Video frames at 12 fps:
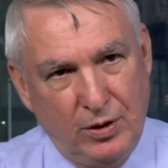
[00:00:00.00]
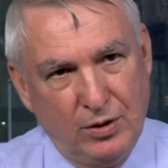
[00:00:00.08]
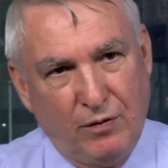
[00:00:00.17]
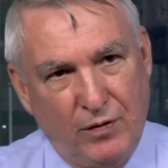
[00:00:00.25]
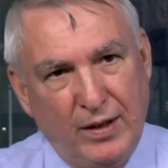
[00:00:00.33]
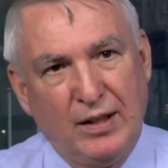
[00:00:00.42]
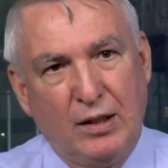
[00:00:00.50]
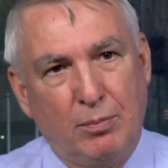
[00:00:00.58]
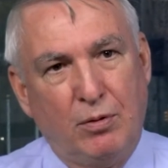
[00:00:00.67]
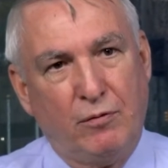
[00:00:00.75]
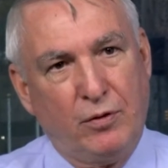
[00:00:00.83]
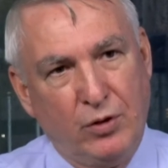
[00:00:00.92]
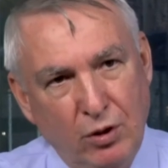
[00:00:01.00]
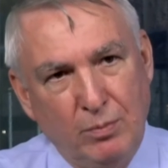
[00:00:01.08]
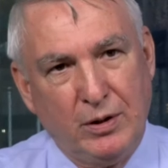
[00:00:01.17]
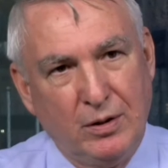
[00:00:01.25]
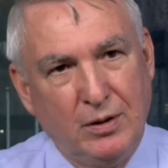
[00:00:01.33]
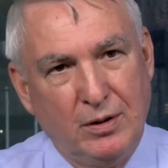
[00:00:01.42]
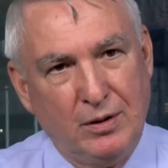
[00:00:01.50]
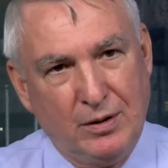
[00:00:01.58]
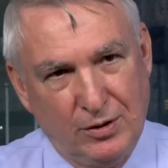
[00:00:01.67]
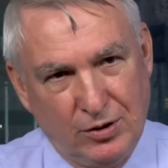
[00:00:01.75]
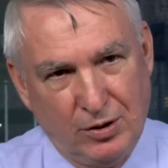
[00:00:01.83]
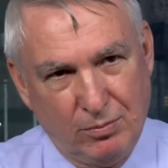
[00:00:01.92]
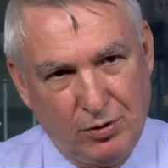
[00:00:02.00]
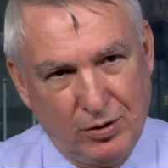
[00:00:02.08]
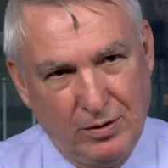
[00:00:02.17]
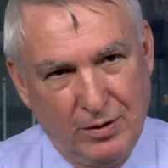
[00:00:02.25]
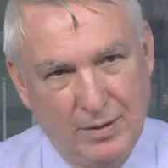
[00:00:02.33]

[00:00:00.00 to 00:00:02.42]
is available for human consumption.